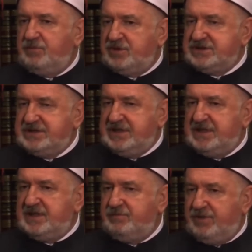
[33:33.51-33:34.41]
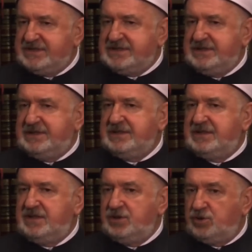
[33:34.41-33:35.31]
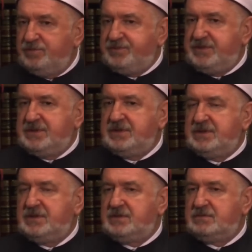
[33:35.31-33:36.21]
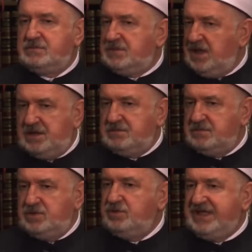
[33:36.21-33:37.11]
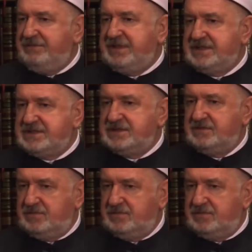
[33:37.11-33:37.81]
Bosniak, Bosnian, European, and you name it.